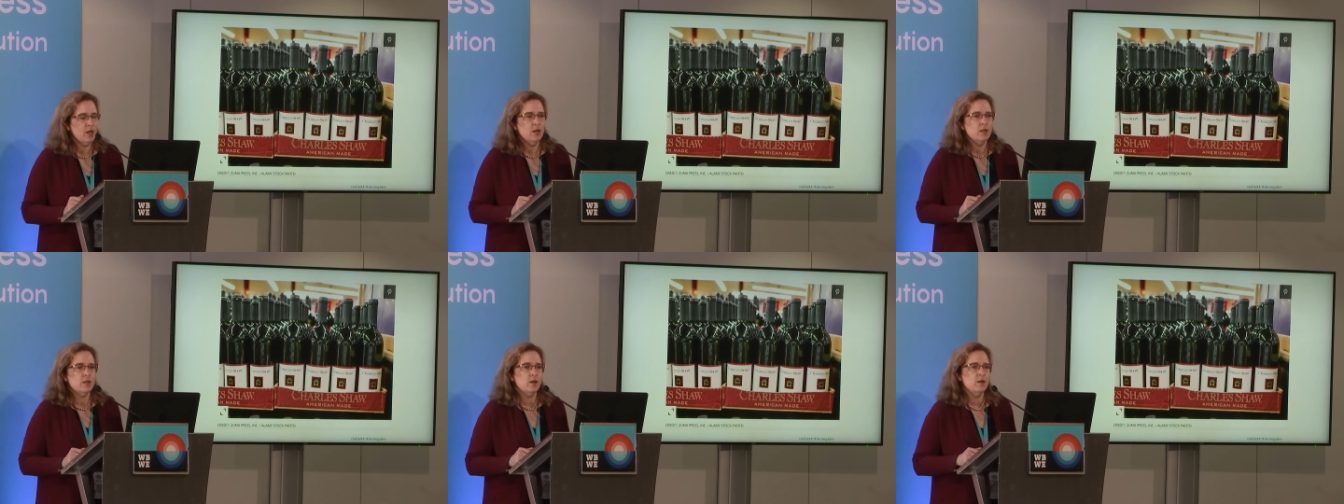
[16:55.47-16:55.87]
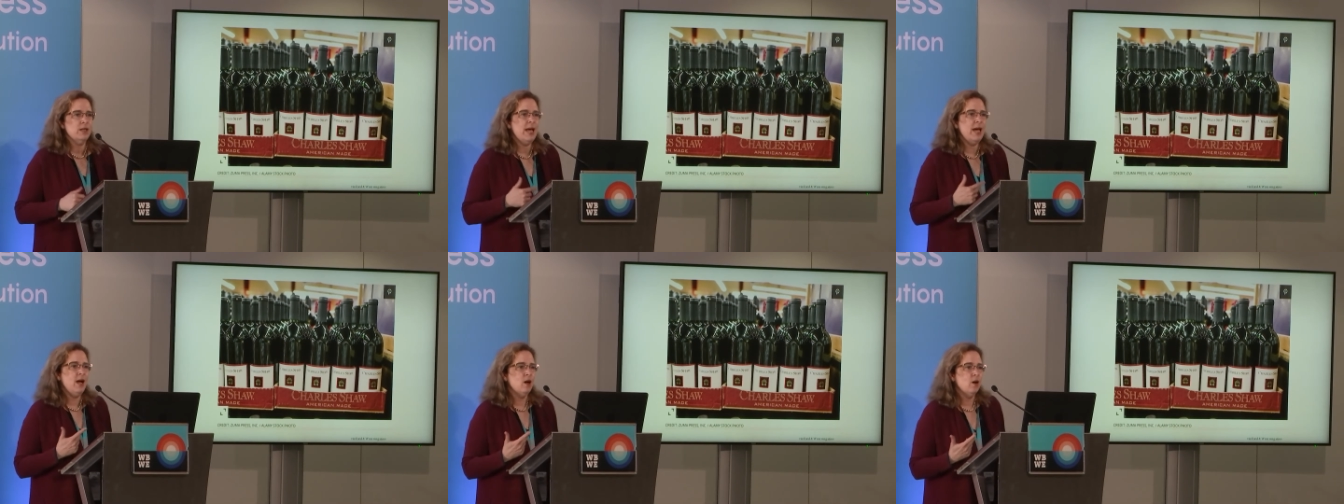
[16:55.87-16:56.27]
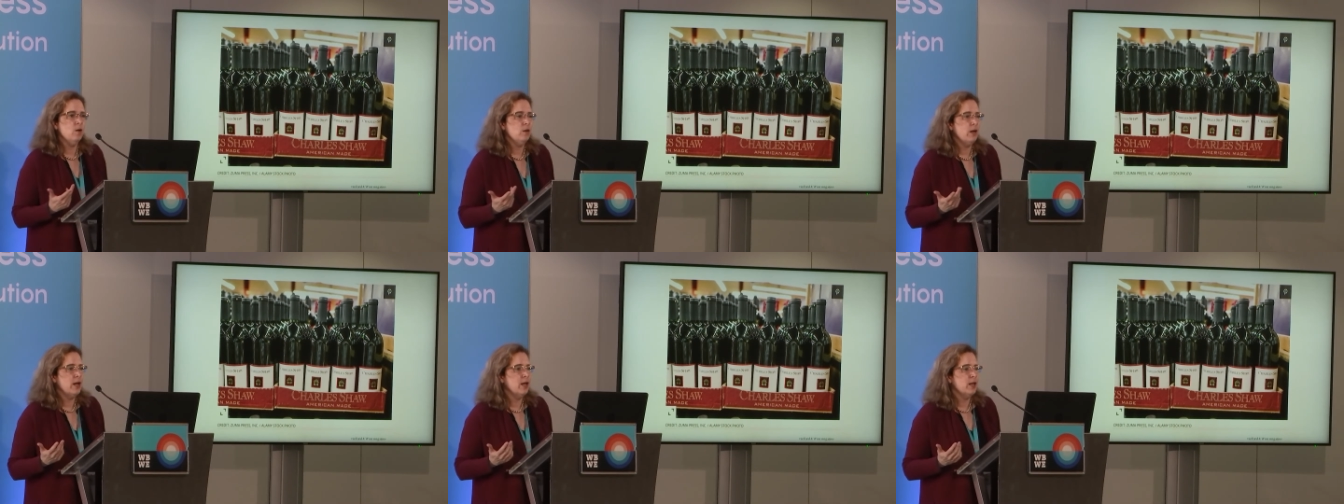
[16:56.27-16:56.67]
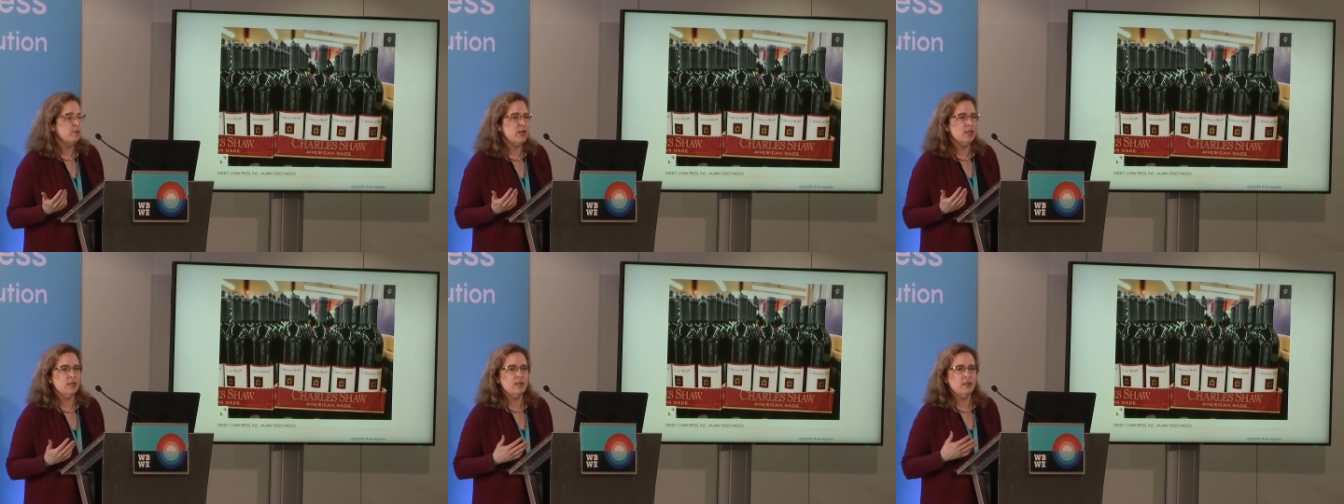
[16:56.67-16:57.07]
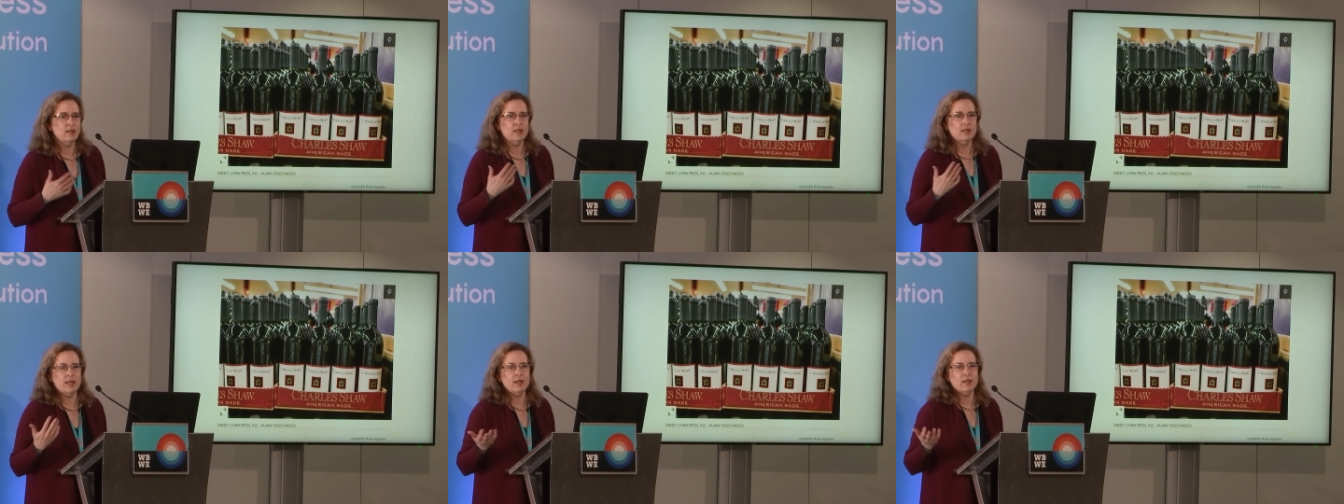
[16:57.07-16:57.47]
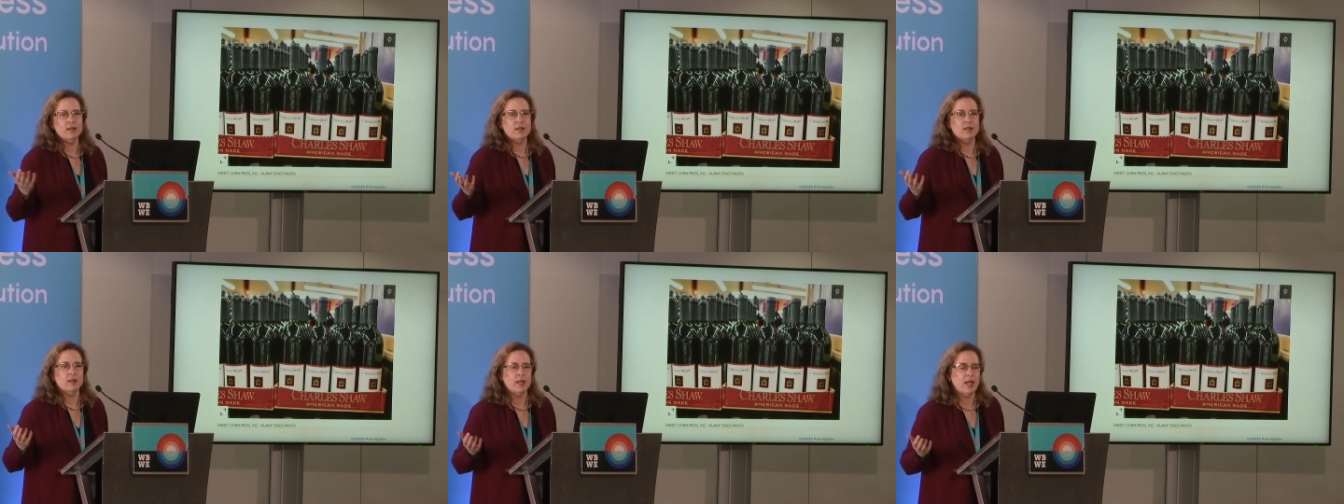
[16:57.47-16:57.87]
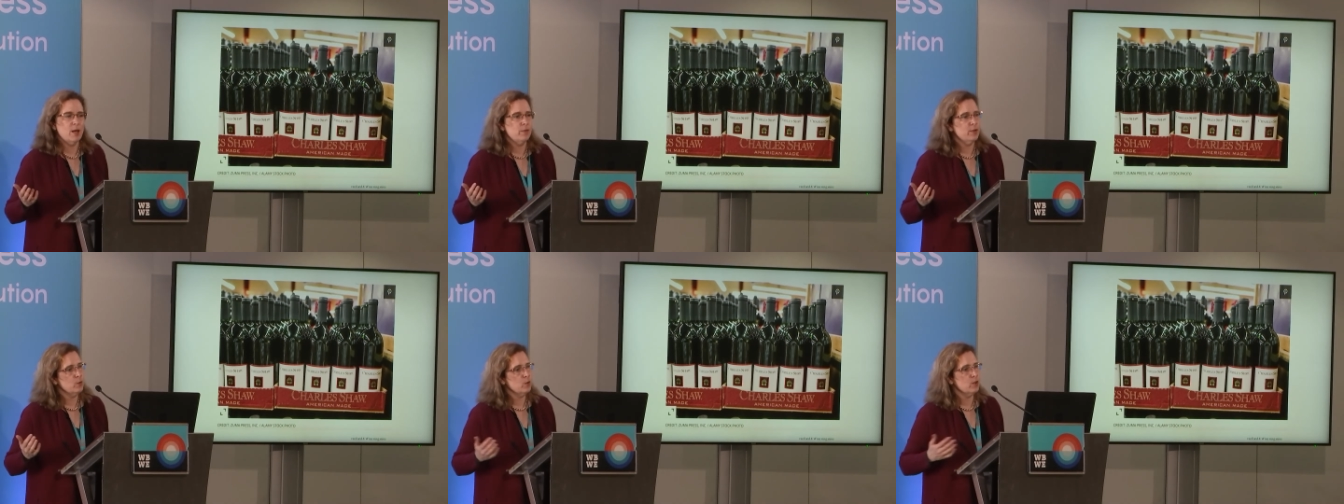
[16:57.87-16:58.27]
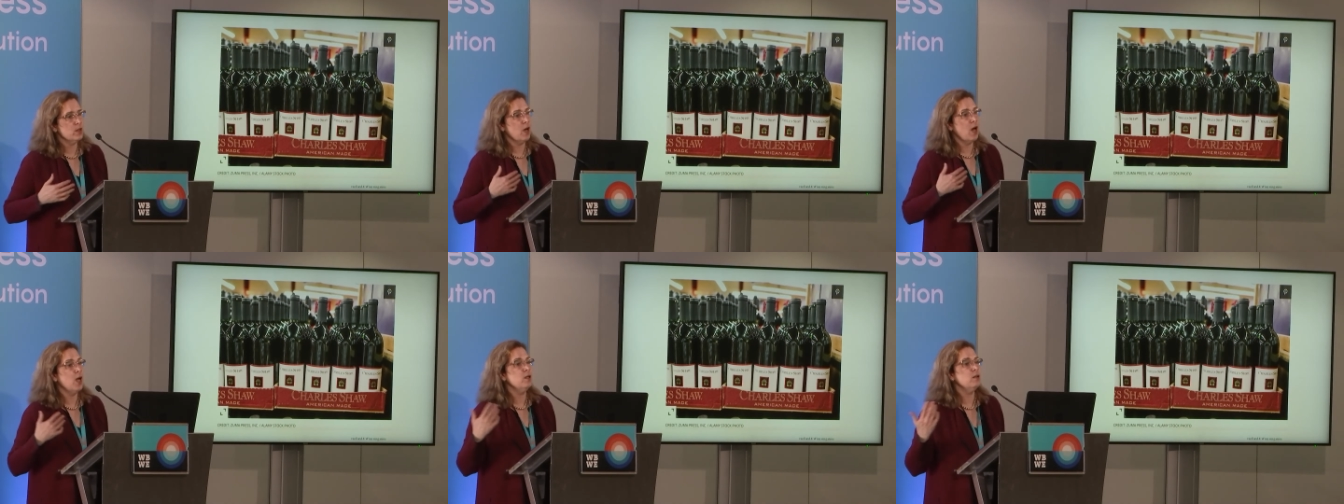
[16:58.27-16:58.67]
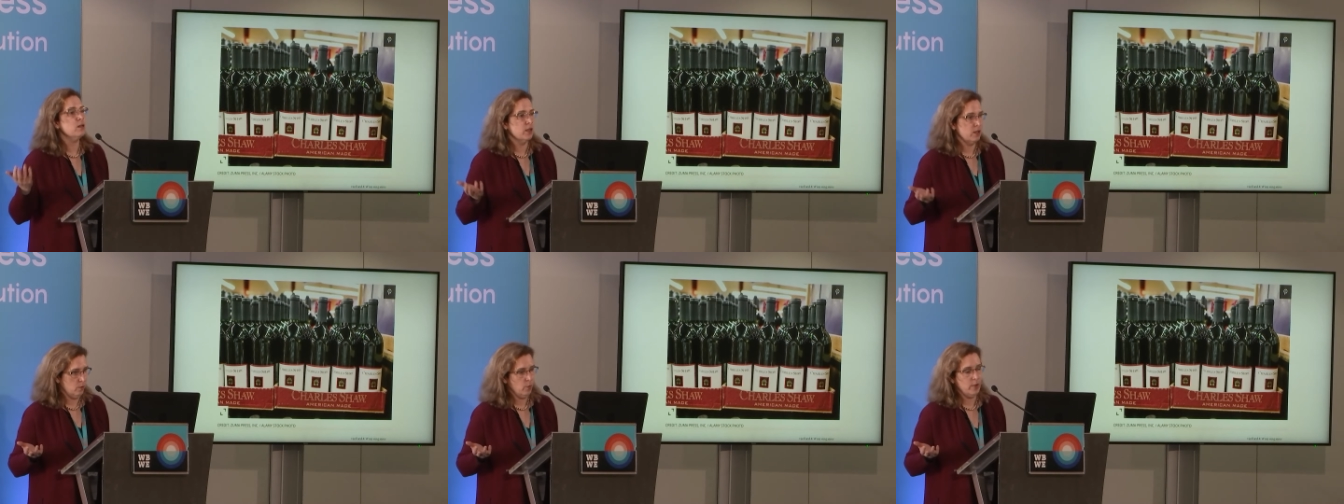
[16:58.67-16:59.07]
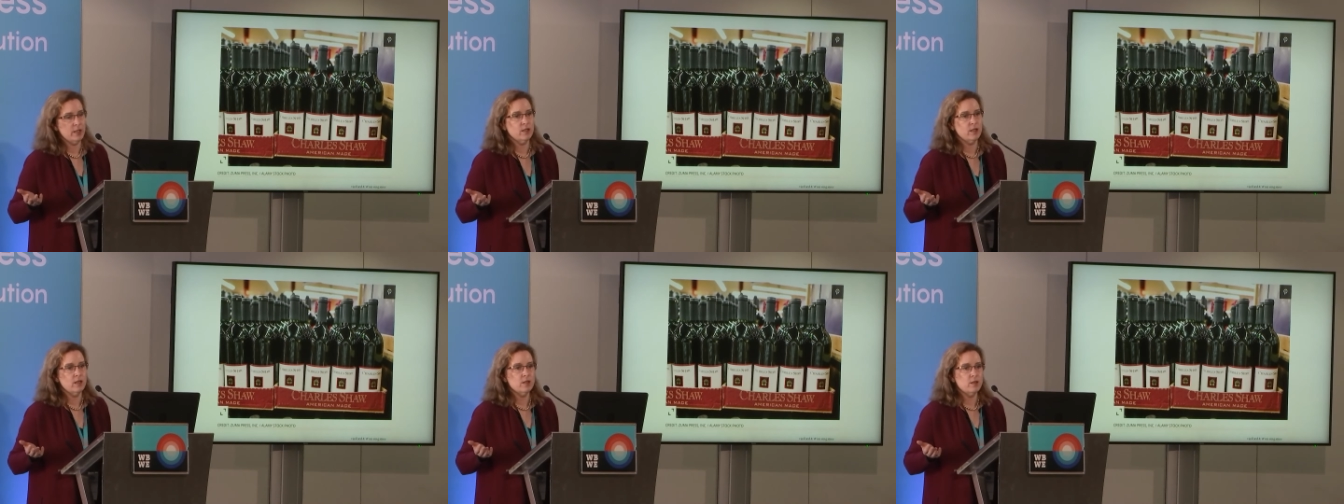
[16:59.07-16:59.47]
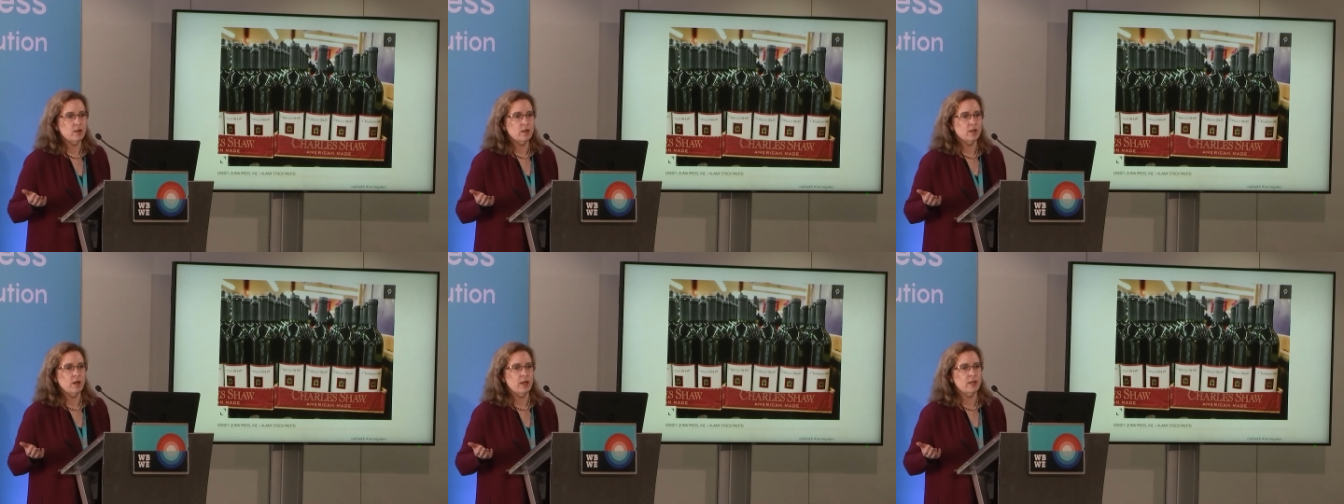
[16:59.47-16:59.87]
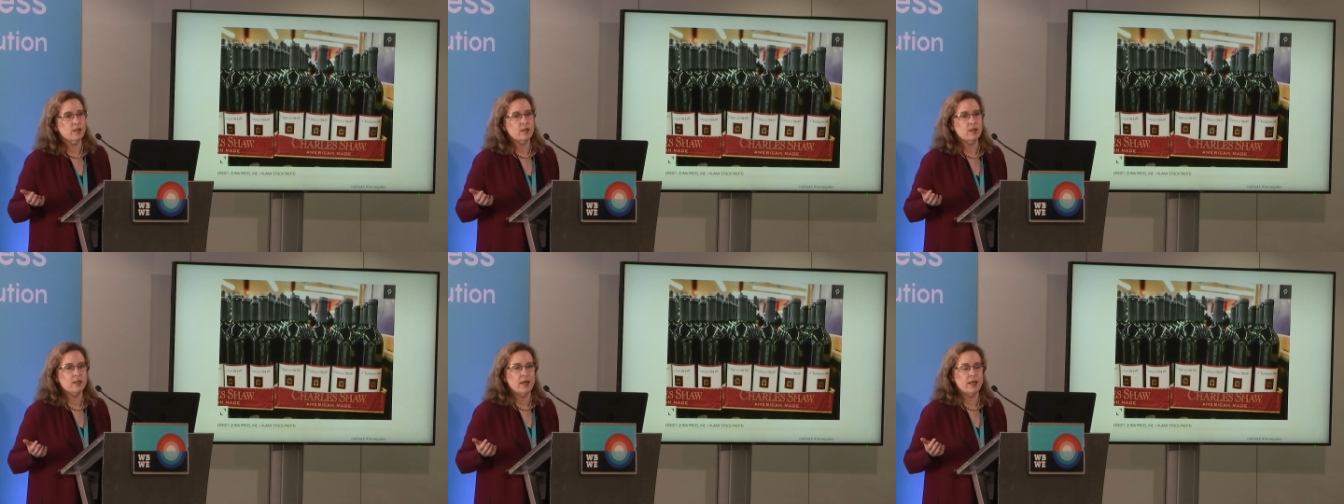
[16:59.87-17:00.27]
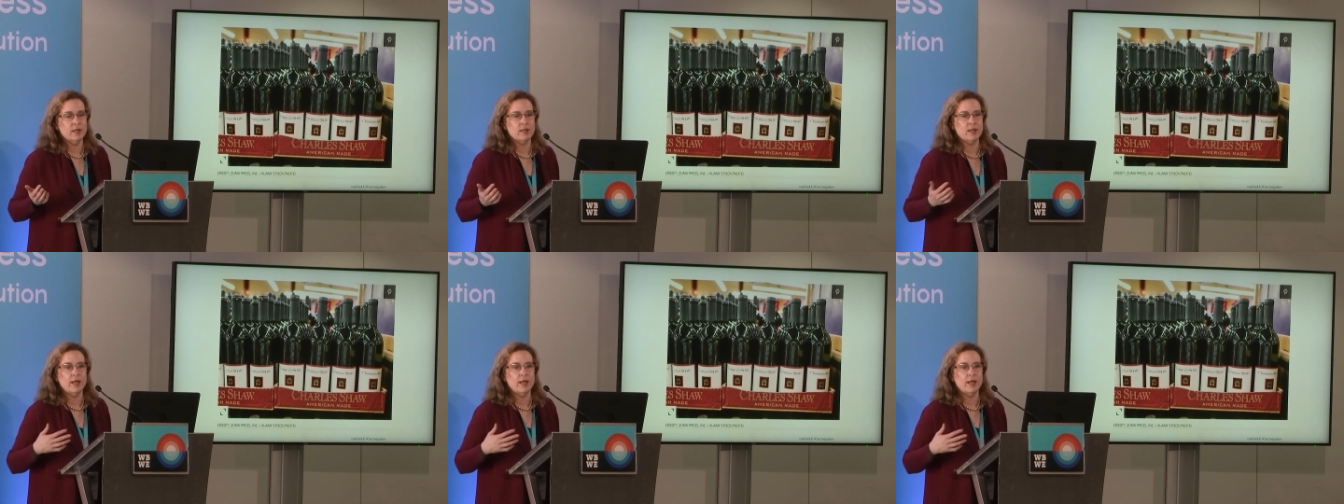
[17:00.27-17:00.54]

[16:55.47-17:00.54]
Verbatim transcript: So now, um, and the, the, second thing that happened was Aldi went into the United States,